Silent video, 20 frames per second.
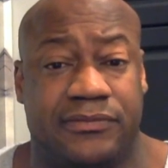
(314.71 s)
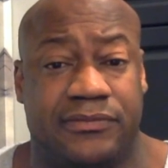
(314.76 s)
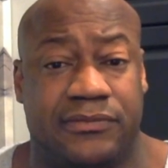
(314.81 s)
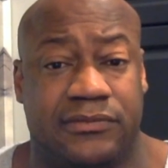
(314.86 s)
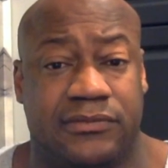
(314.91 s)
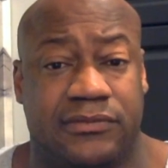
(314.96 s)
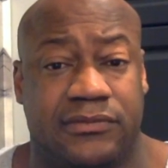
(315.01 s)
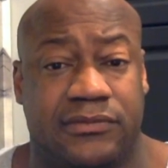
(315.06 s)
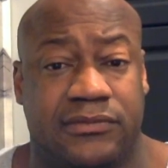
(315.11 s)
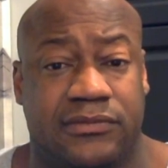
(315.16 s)

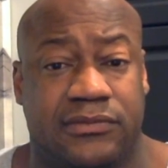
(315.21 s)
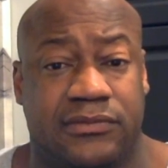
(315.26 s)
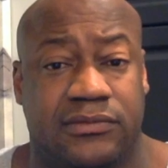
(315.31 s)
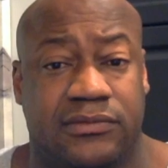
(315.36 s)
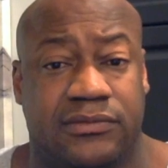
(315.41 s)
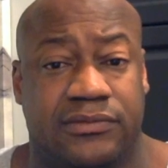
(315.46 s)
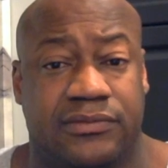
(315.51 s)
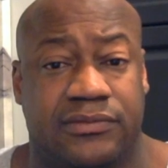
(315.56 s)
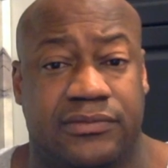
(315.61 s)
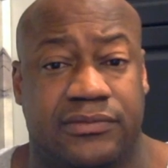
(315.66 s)

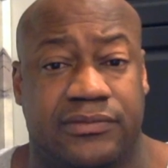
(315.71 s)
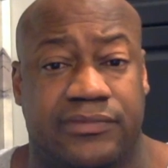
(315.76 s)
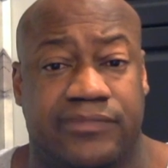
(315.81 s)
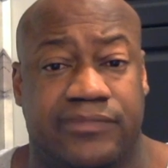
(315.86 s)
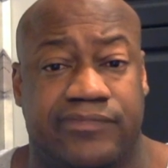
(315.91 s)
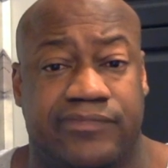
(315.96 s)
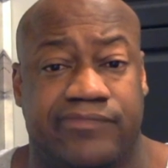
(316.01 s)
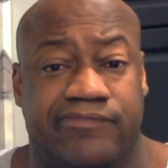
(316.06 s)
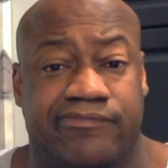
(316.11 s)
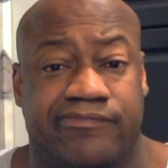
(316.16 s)

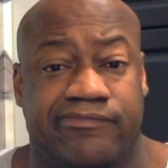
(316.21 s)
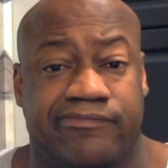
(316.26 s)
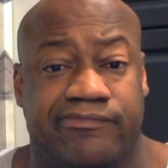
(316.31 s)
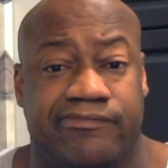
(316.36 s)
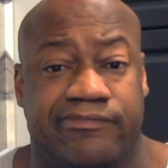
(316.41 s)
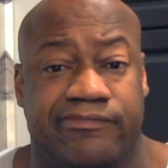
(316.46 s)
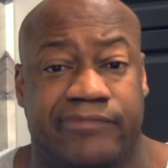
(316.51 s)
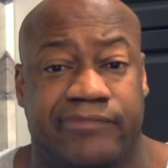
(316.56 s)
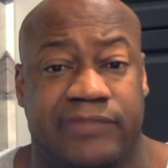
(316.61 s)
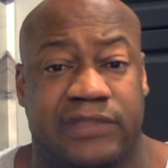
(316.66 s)

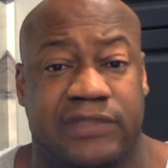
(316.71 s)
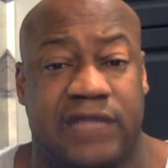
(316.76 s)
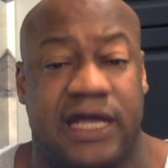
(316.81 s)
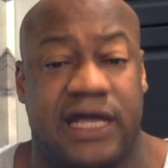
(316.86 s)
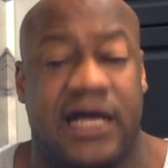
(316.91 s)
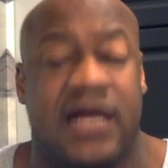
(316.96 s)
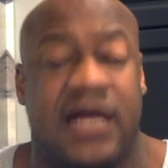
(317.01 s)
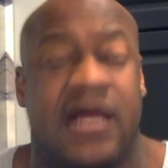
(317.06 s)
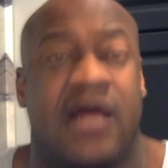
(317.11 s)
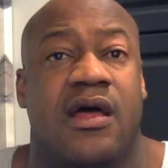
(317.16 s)
[no speech]